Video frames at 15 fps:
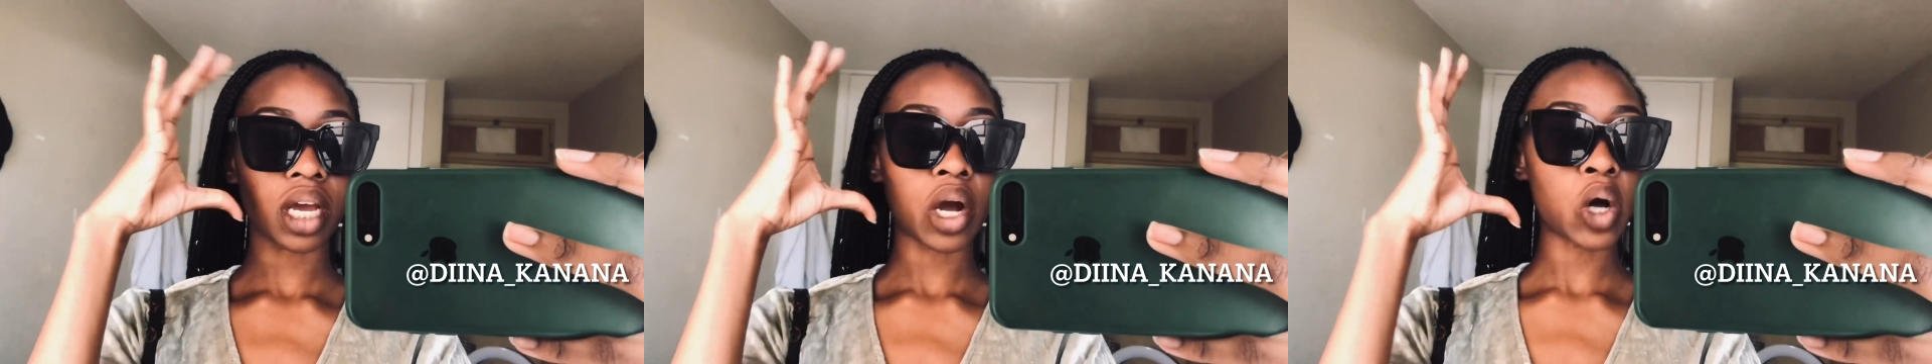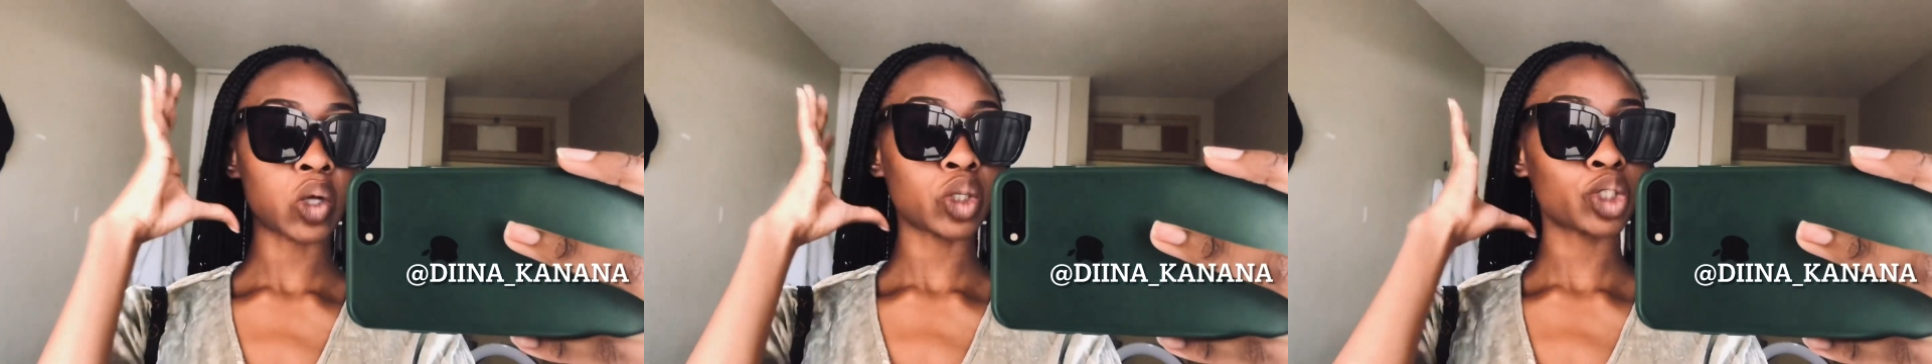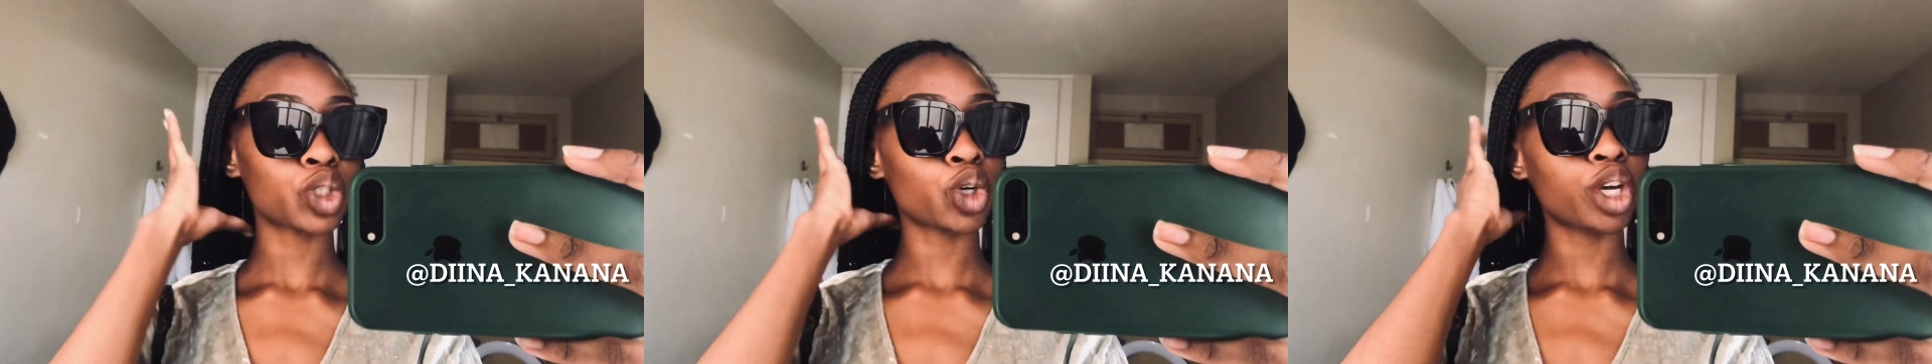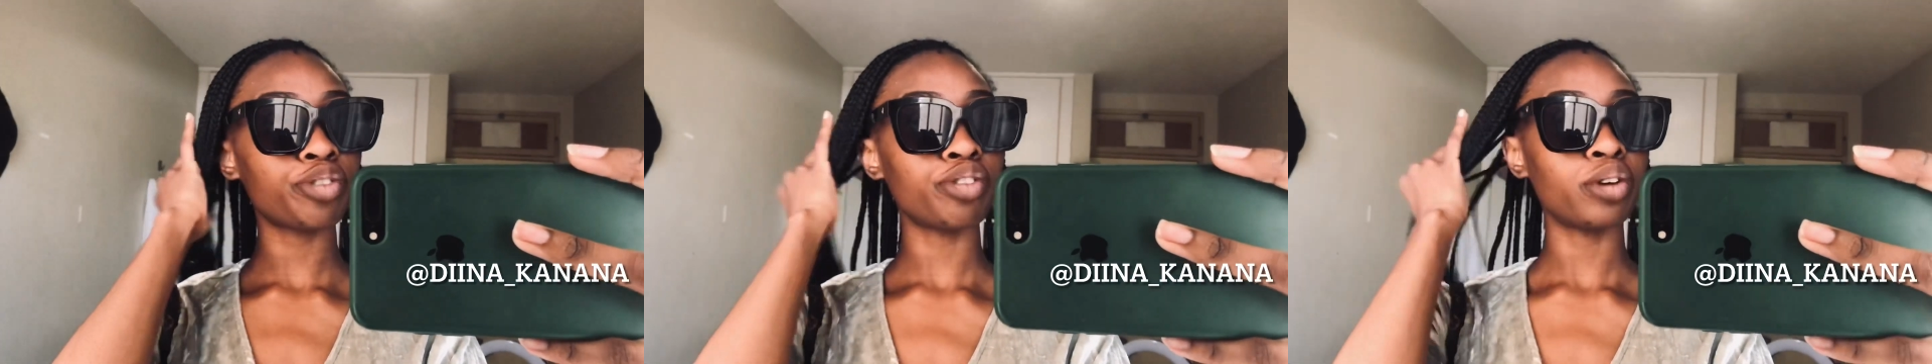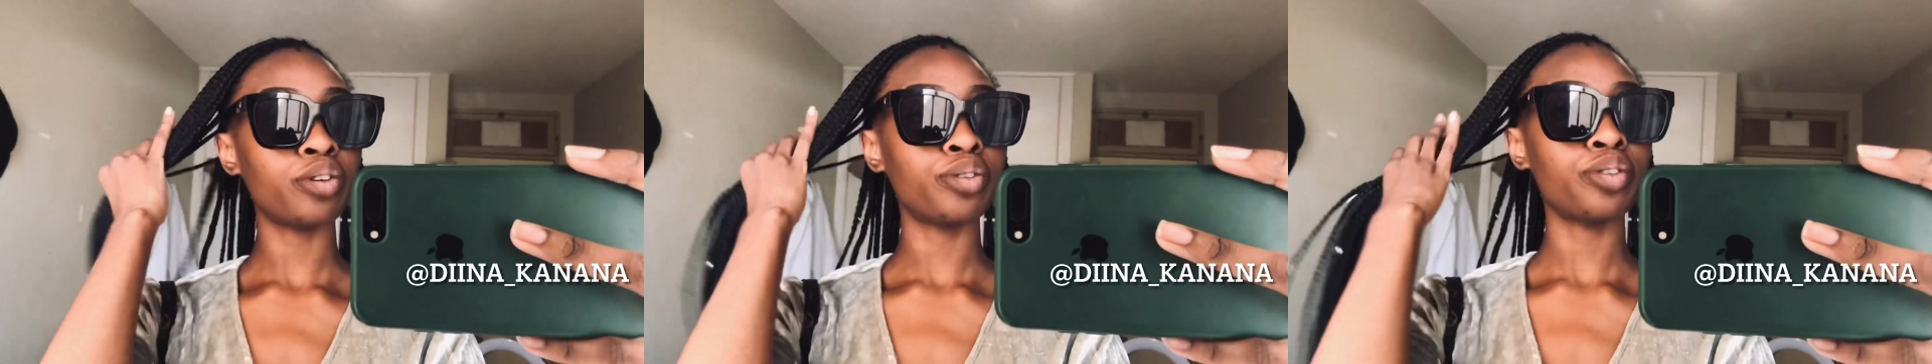Also, if
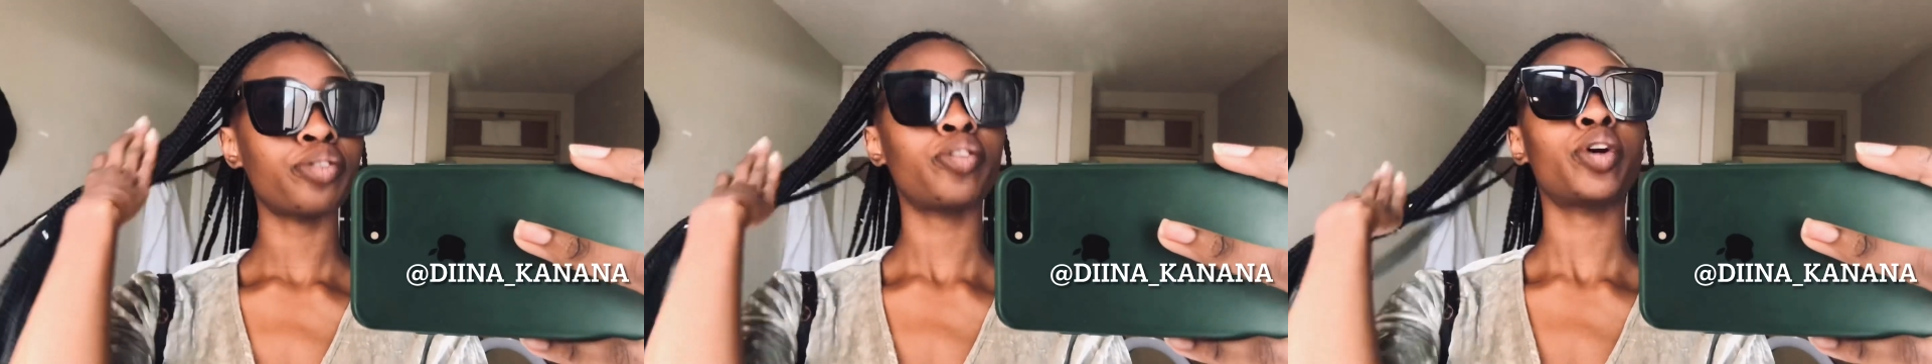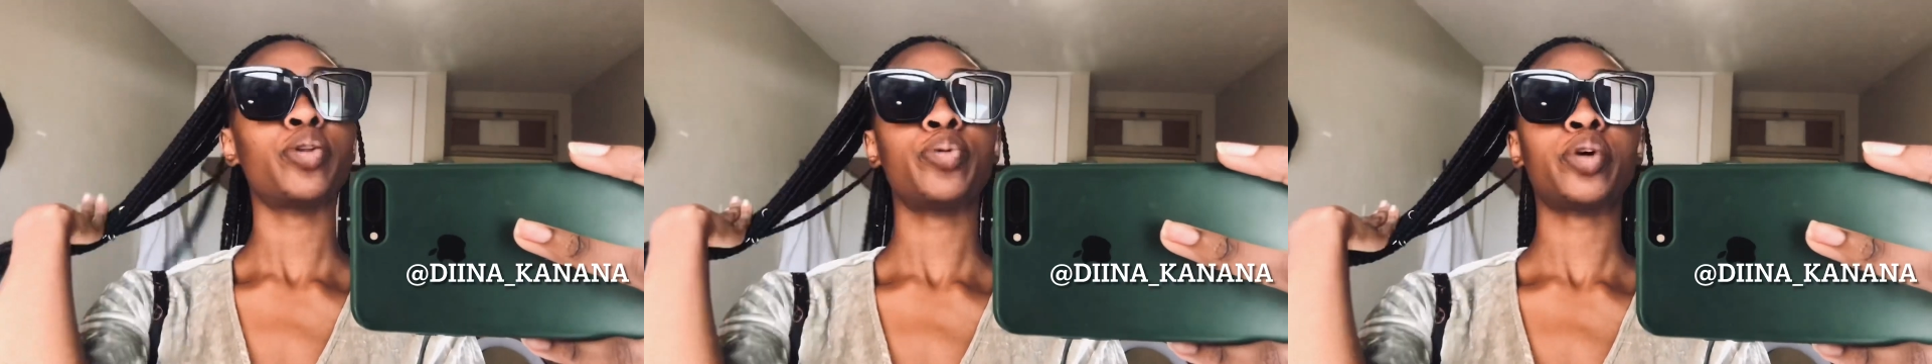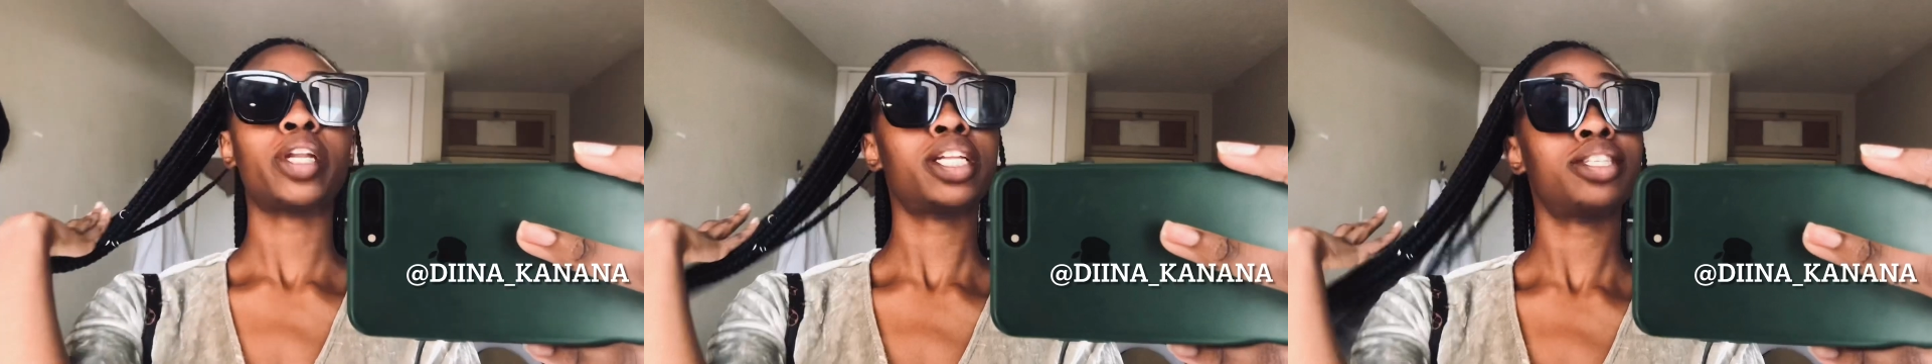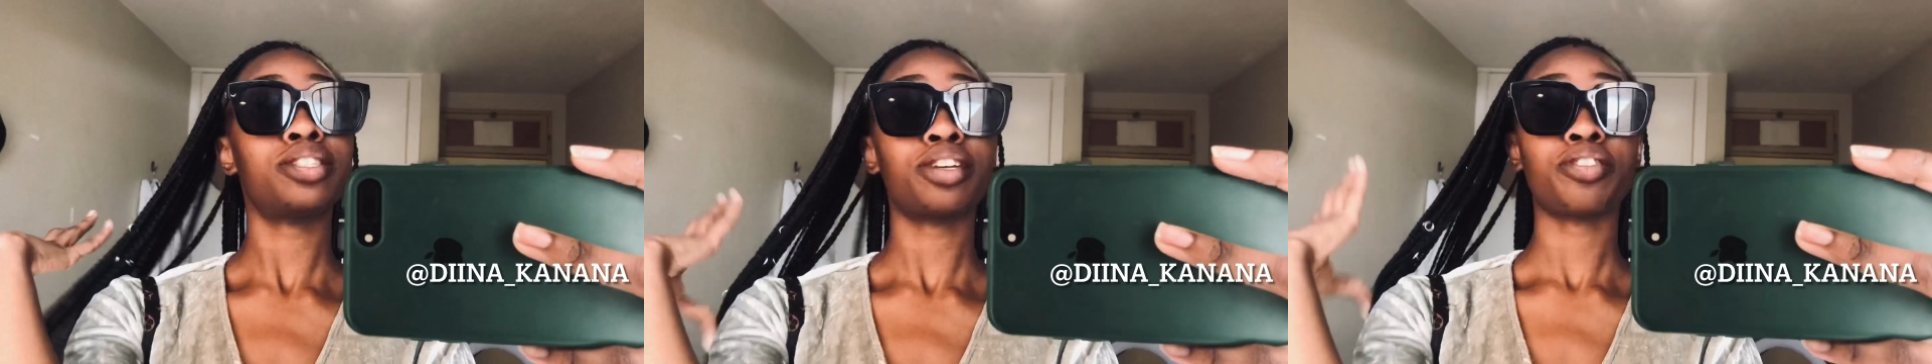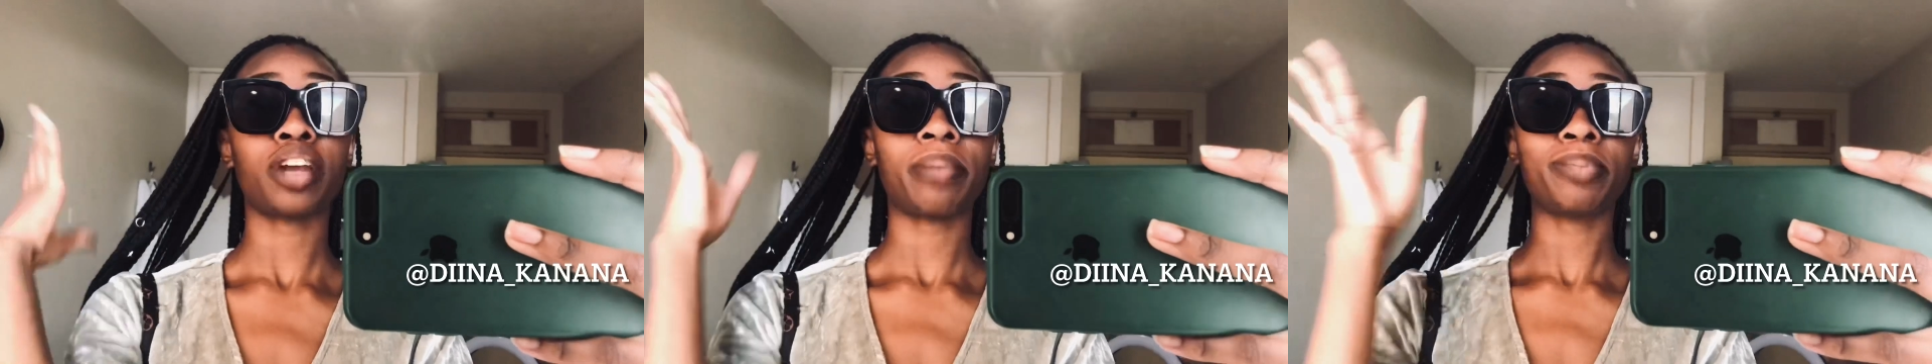you follow me on Instagram,